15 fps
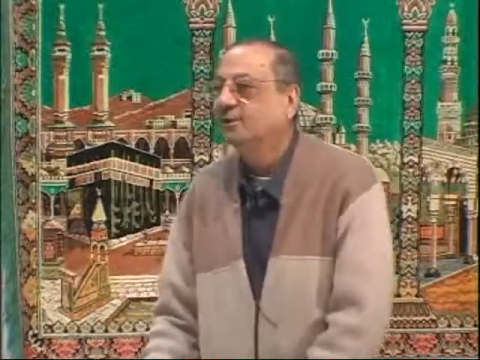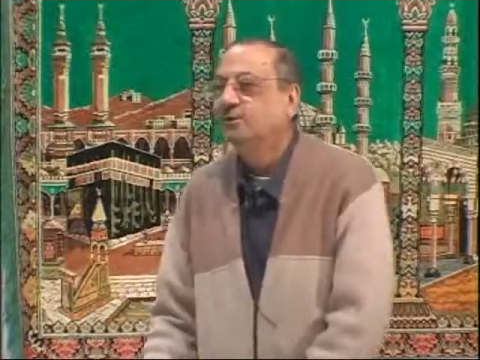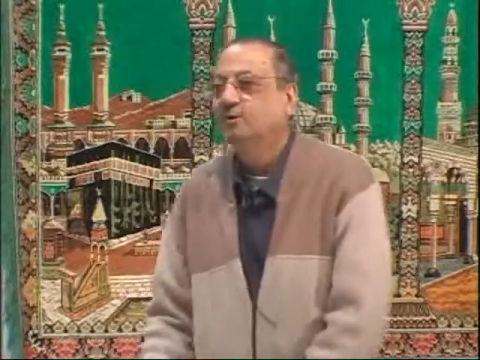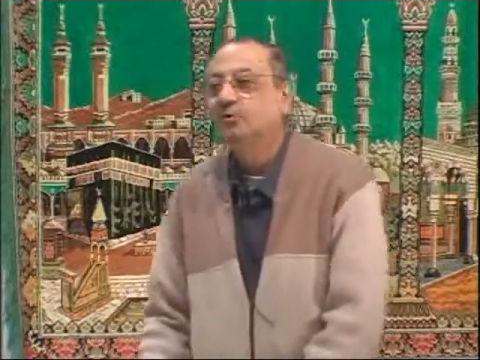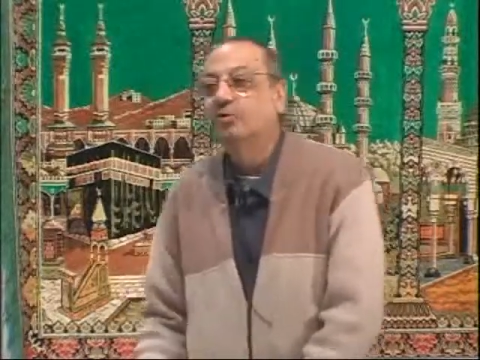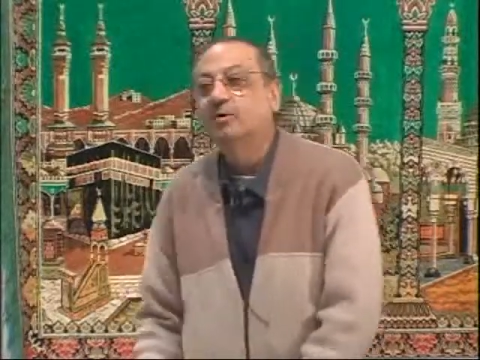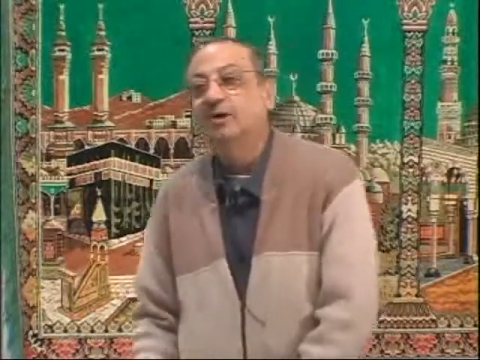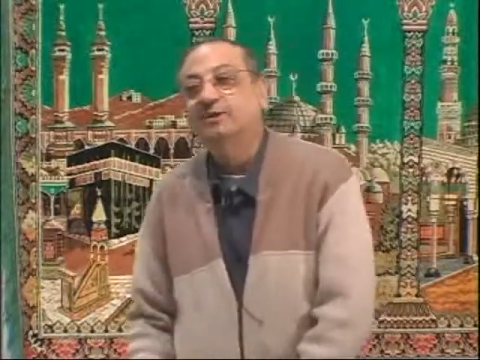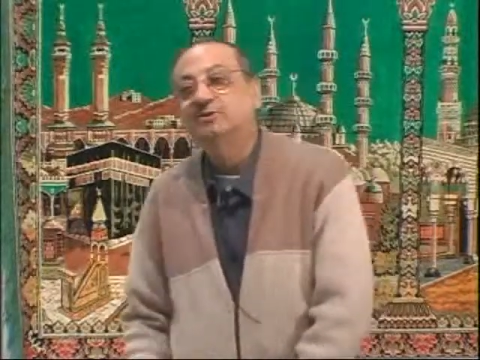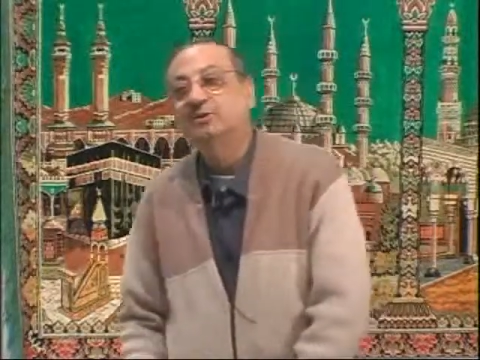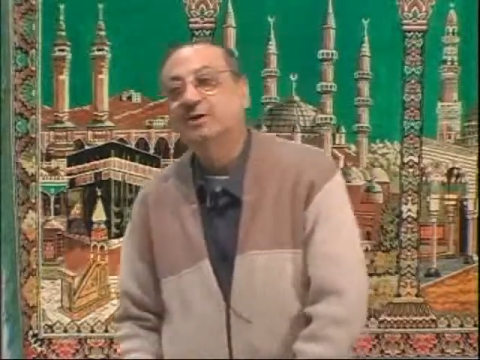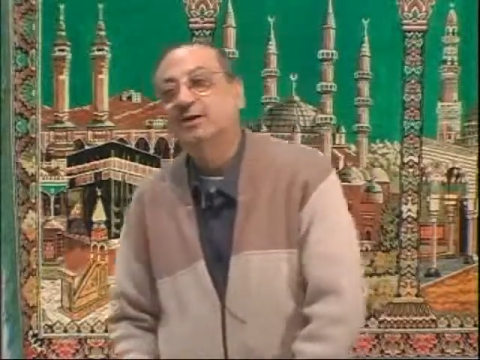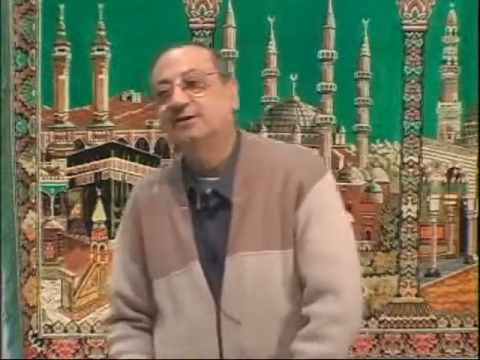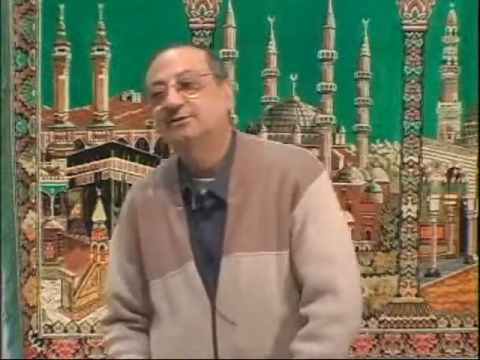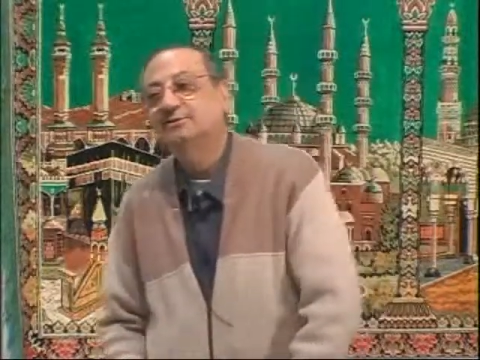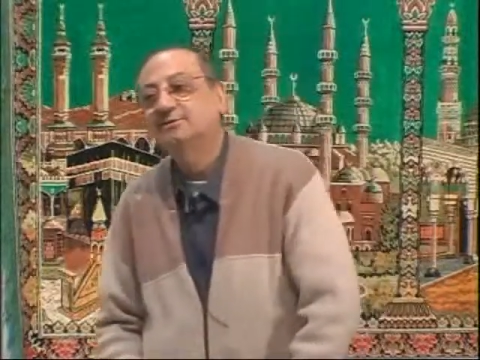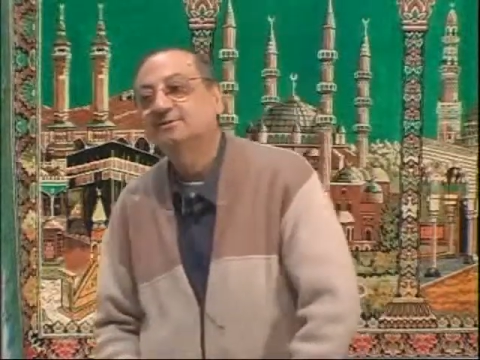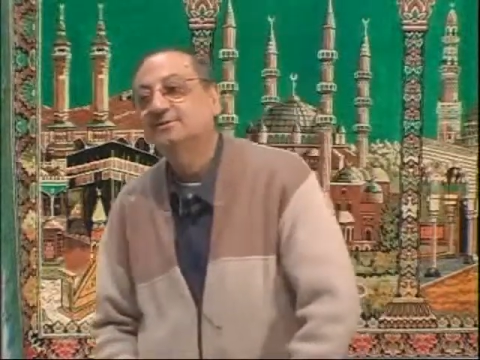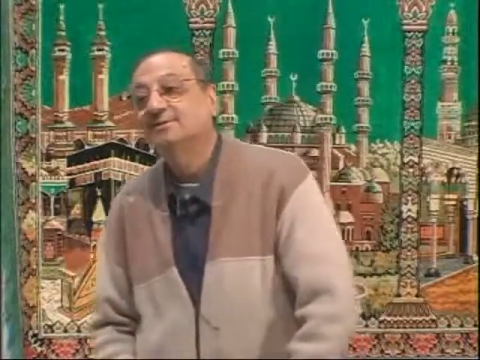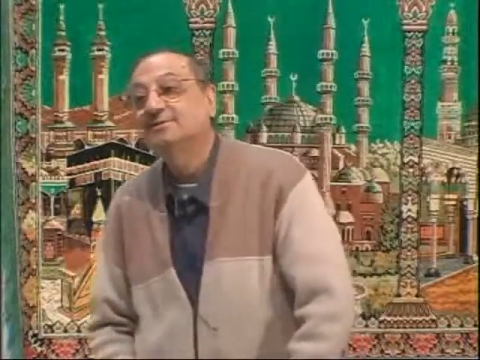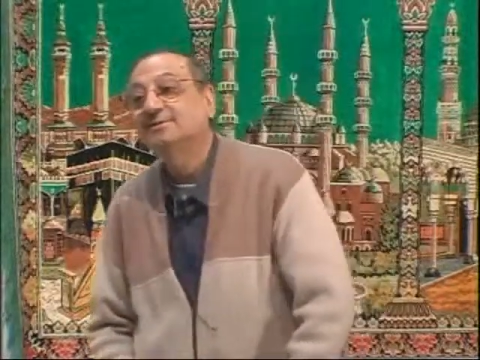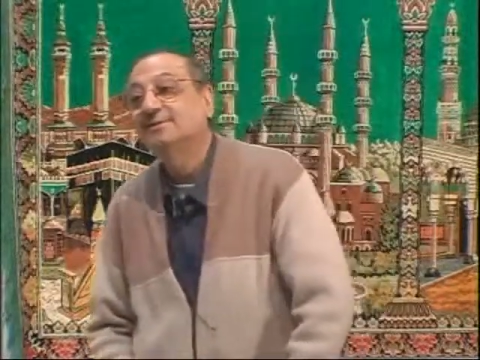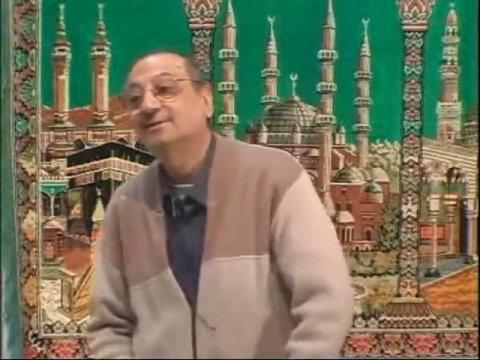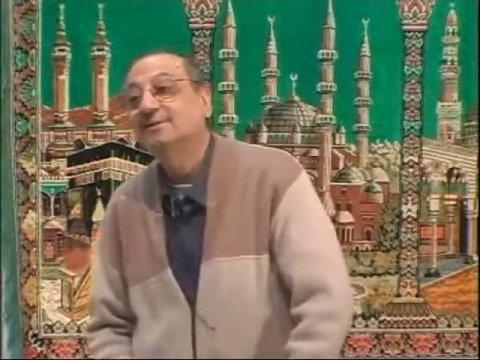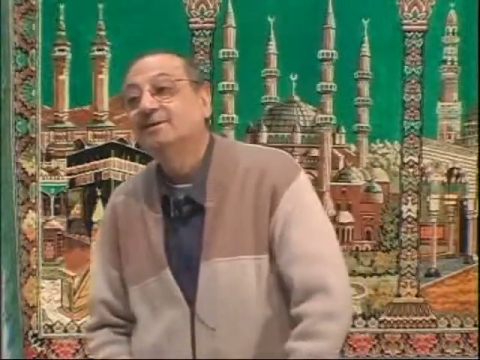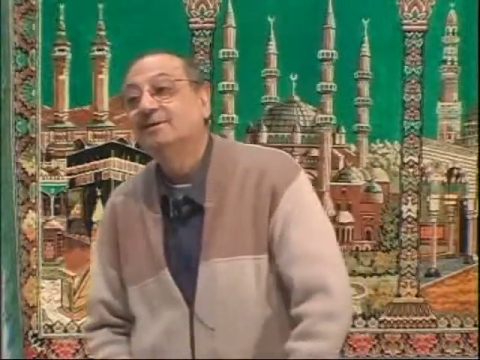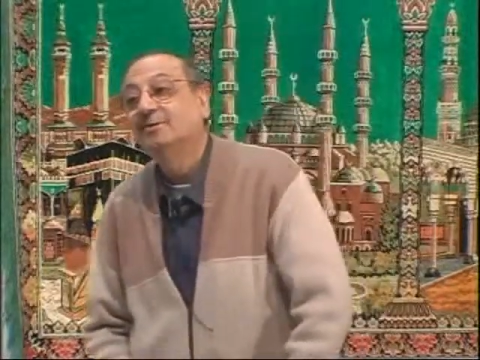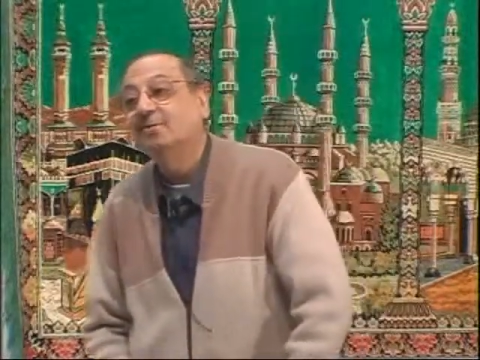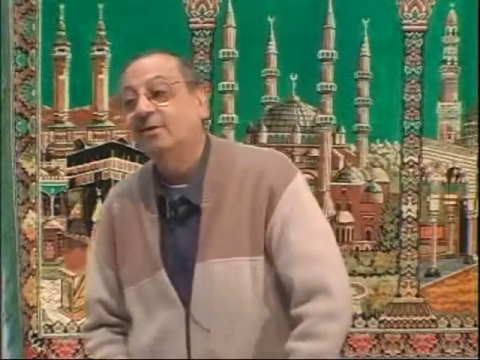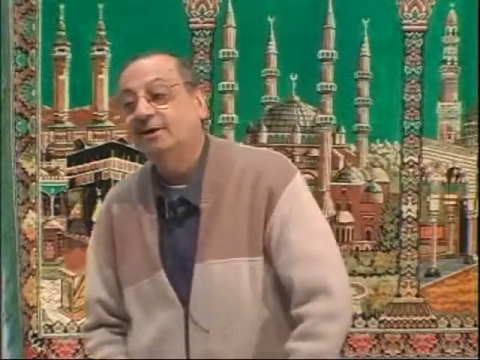Two kasras.
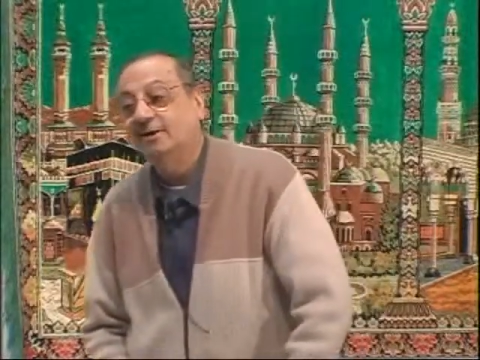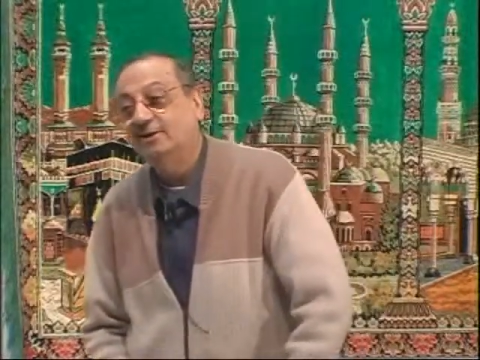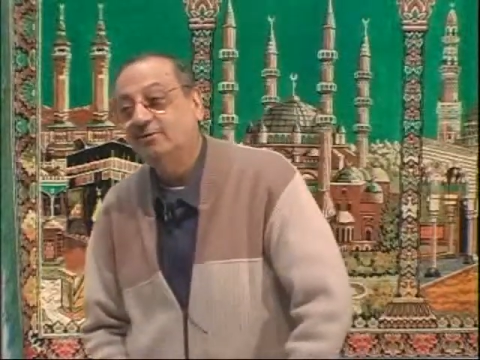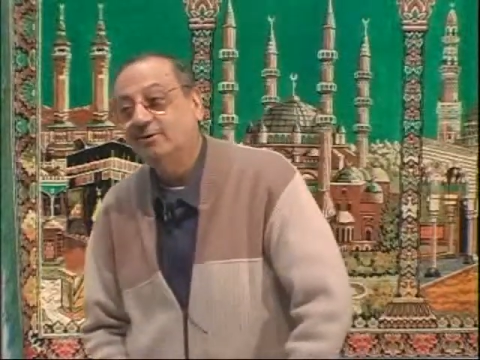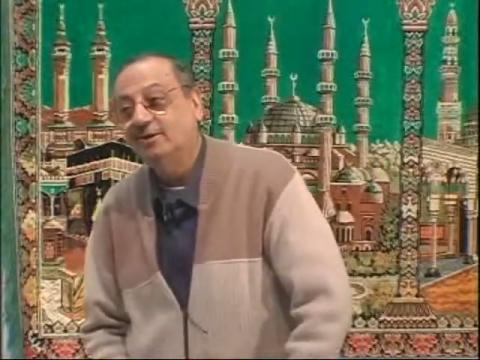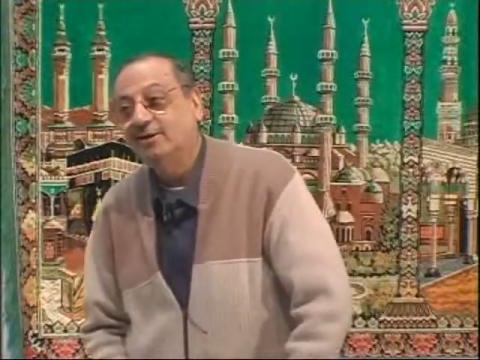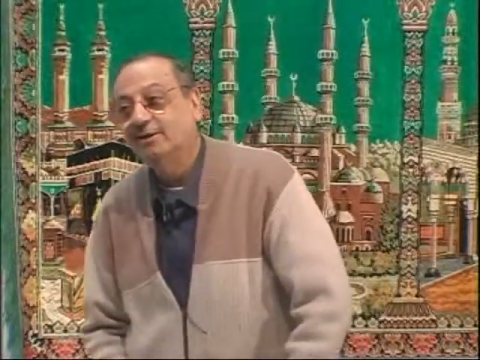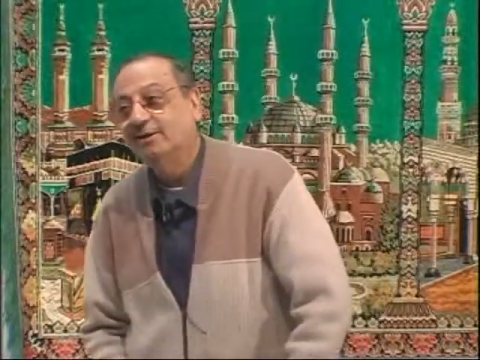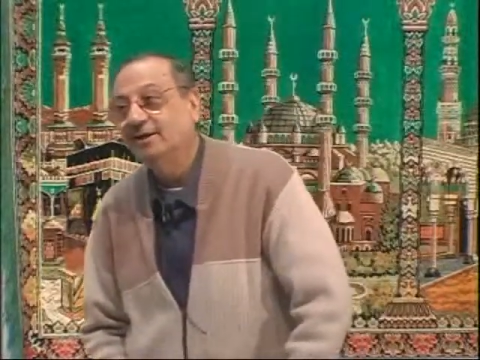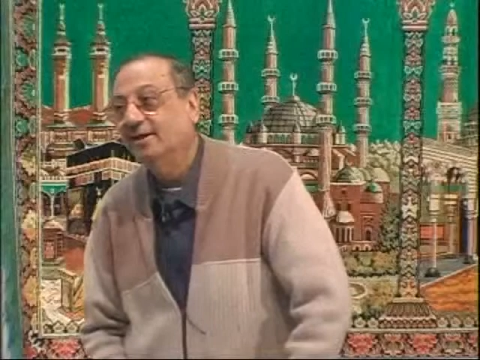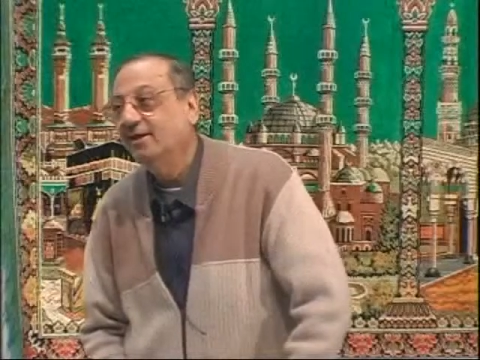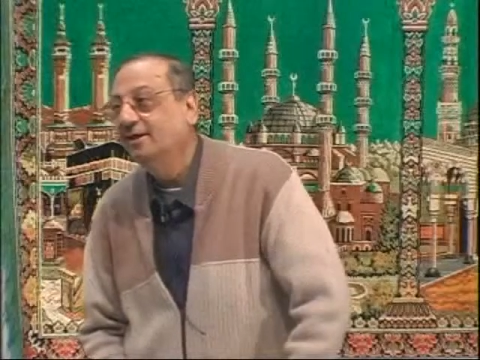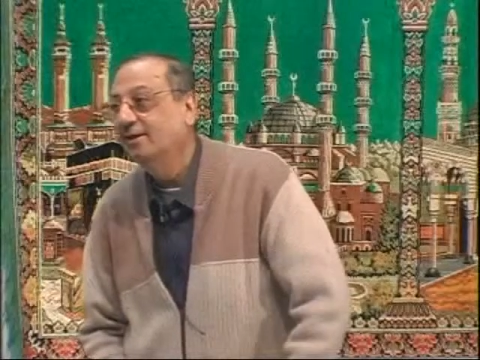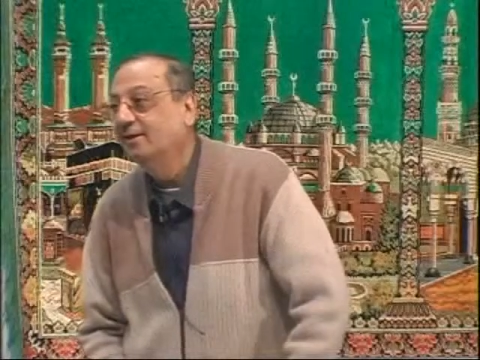What are they?